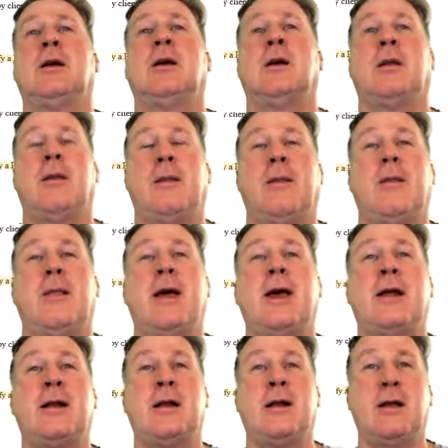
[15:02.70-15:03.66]

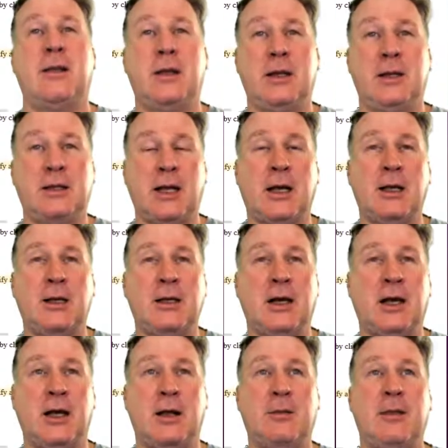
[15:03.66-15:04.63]
Then the second
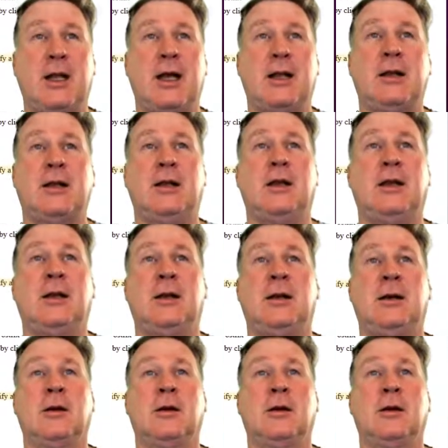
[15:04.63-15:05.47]
time that the